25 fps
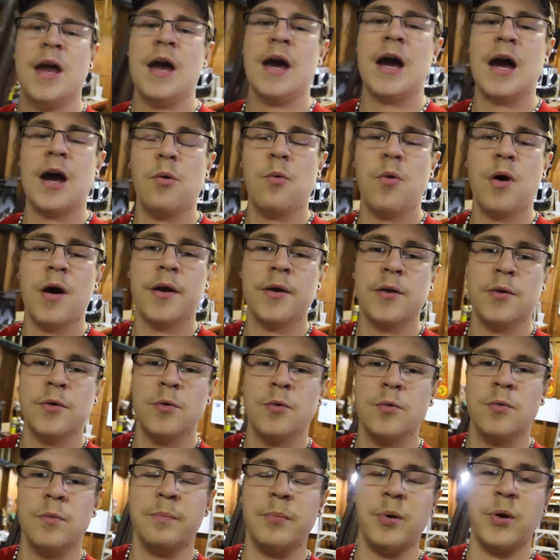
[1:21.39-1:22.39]
I want
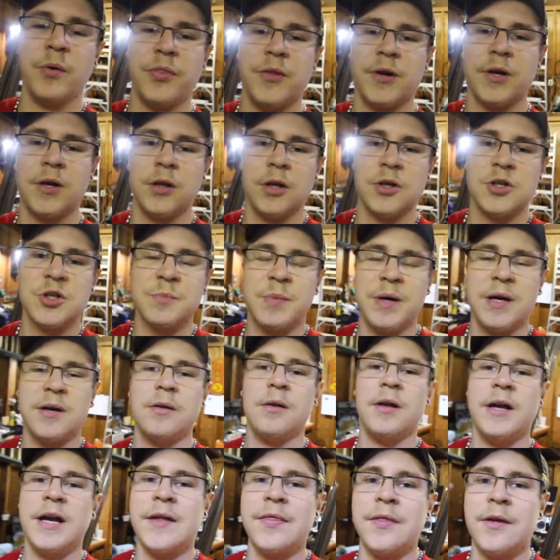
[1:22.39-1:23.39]
to put the clutch
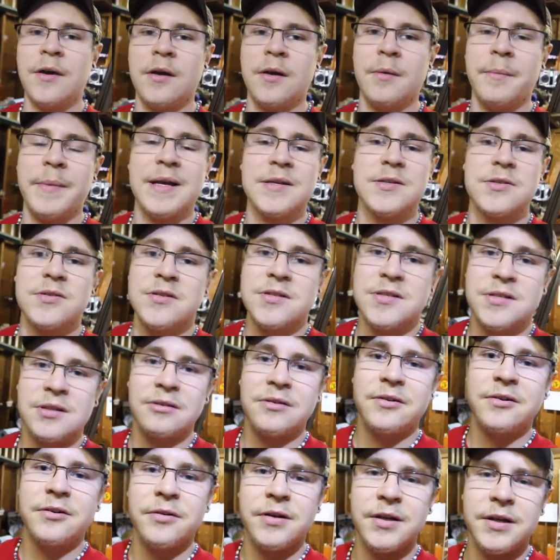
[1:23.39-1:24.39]
pedal and the master cylinder